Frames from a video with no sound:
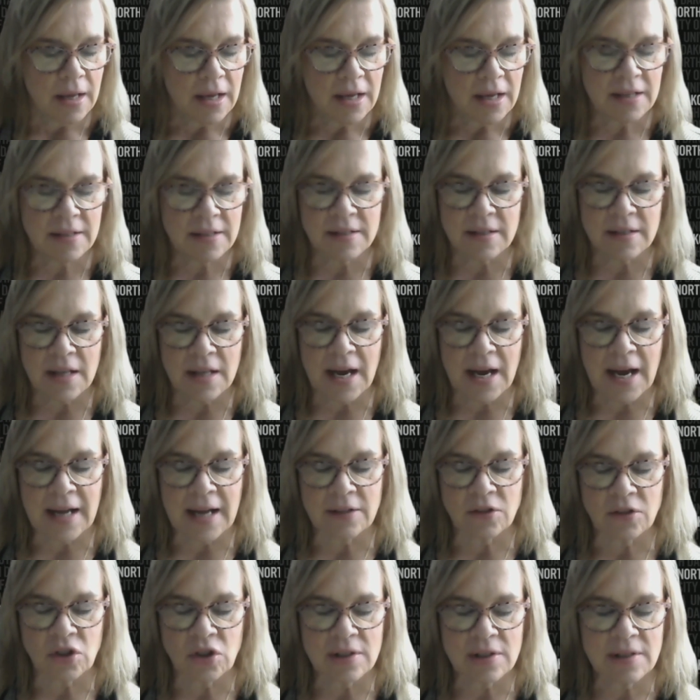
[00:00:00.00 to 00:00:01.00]
Is
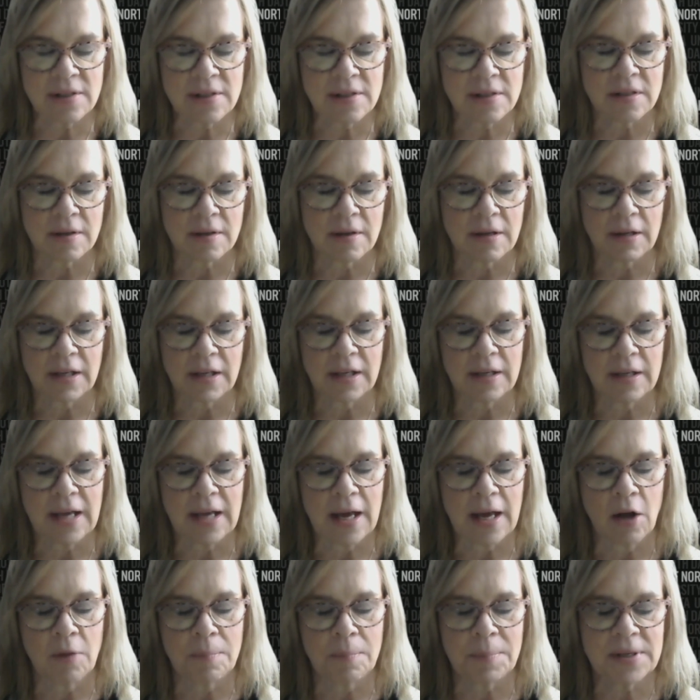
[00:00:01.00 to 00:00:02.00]
that just
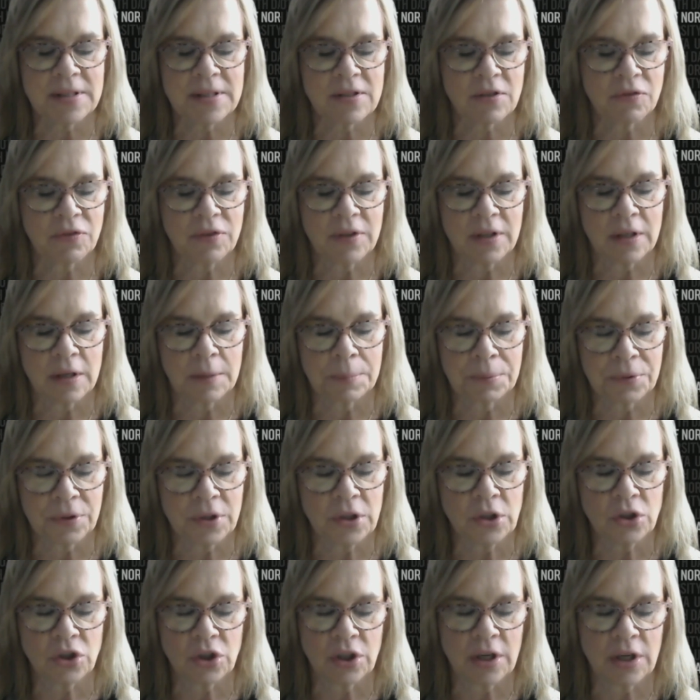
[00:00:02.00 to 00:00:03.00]
help us feel
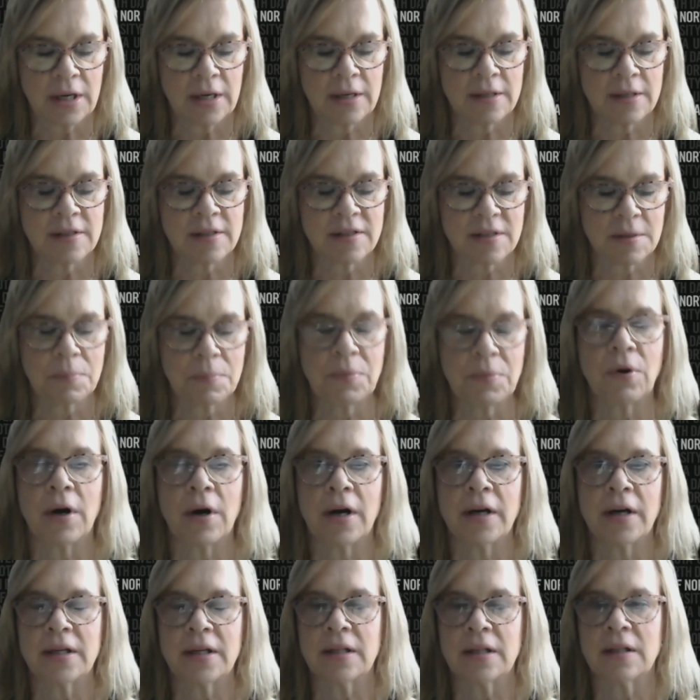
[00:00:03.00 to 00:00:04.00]
appreciated and
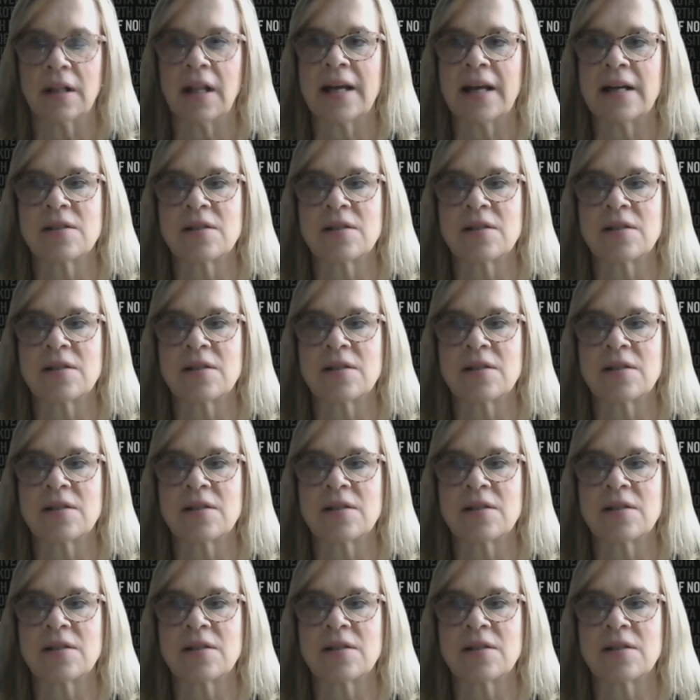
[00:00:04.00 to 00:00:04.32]
supported.